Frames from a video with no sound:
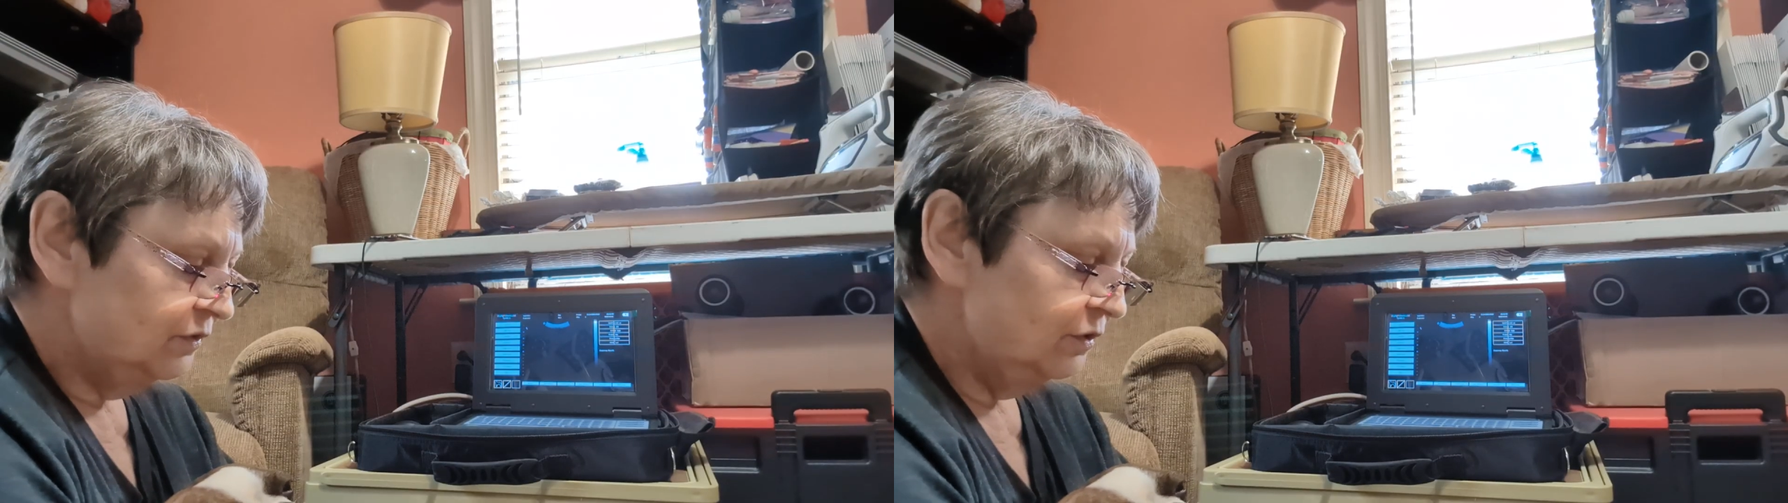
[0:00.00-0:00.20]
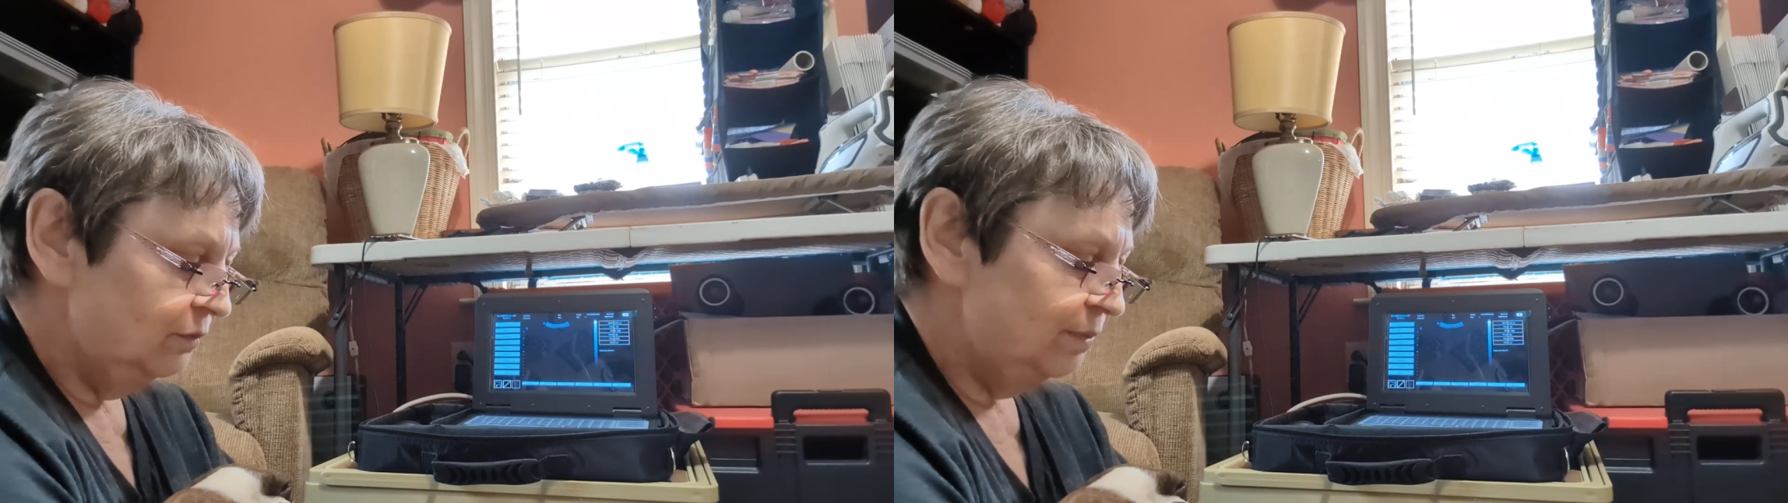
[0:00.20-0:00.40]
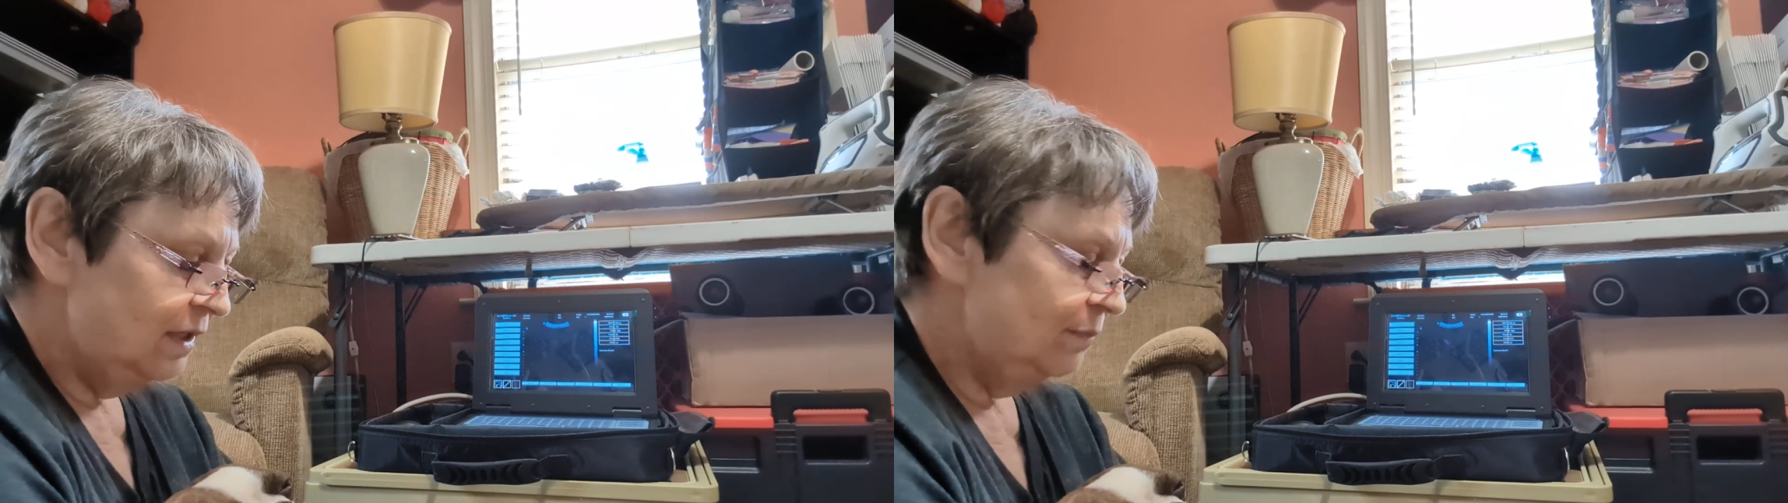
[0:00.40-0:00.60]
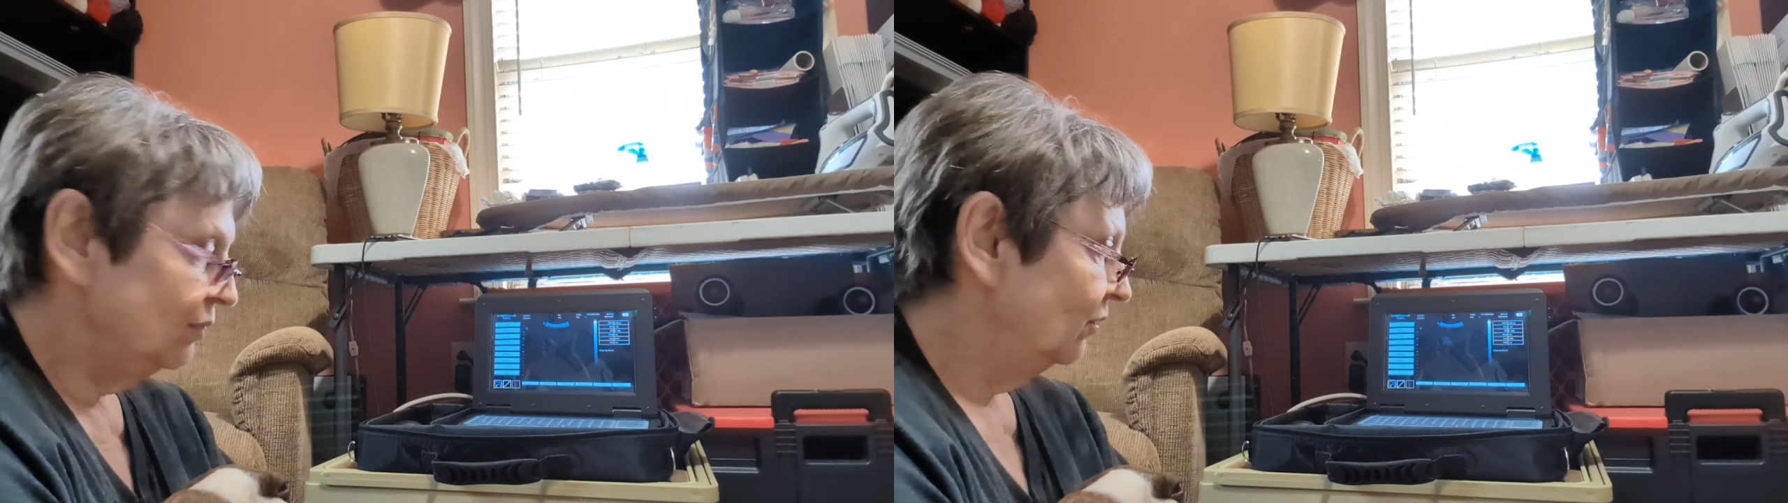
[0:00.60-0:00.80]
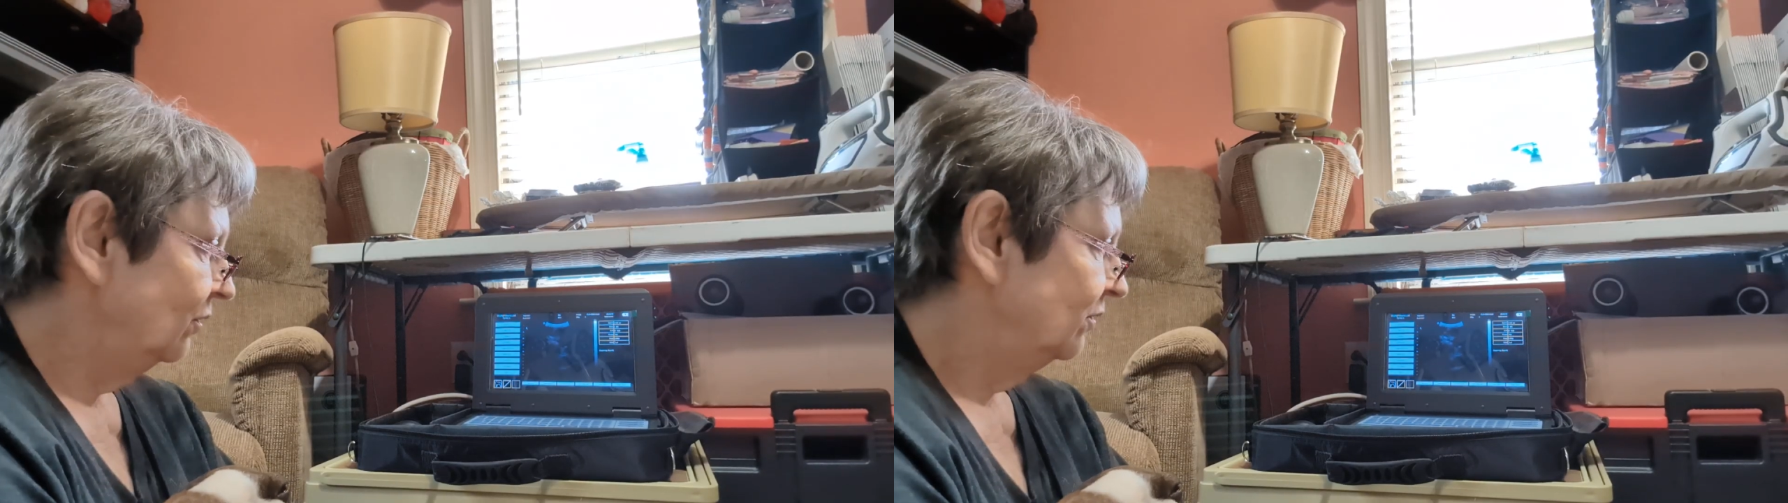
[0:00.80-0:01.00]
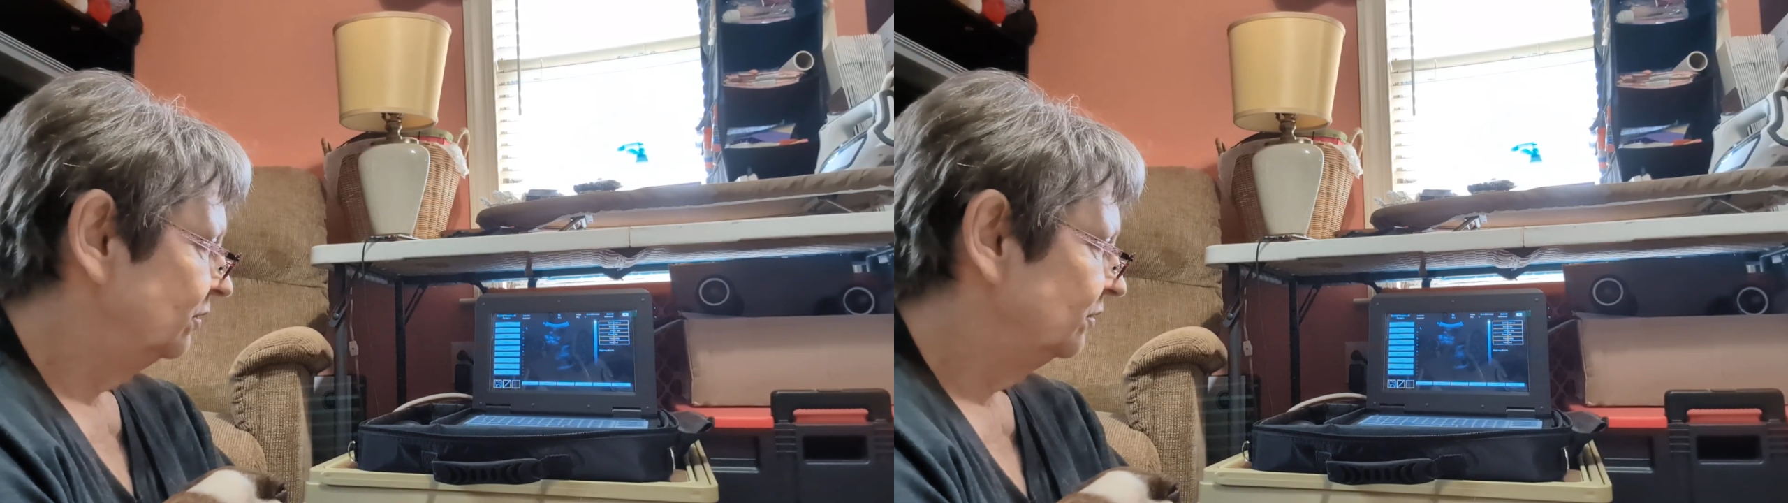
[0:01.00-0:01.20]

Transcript: 2 people